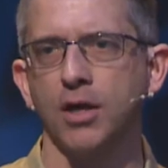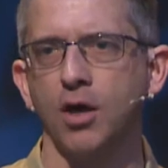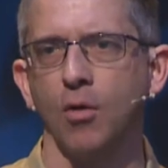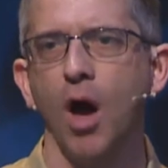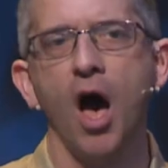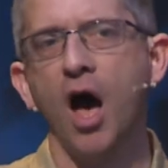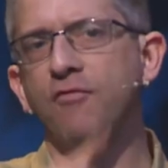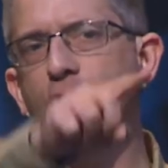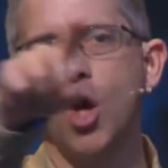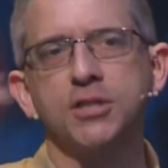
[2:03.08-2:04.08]
you?
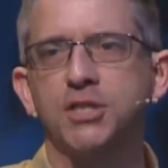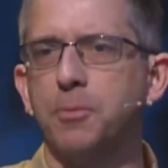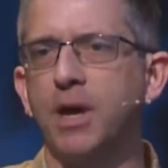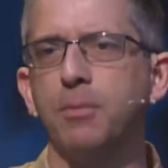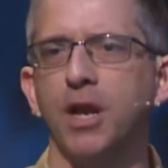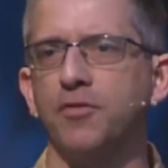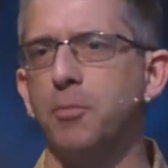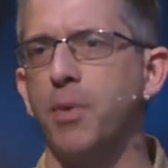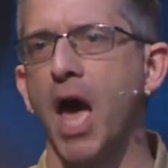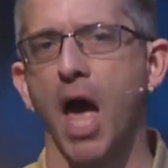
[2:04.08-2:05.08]
I've lost the people at the
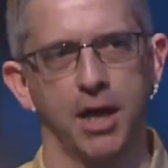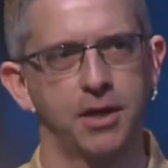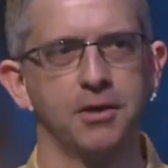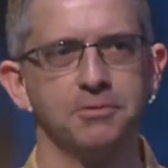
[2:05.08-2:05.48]
back.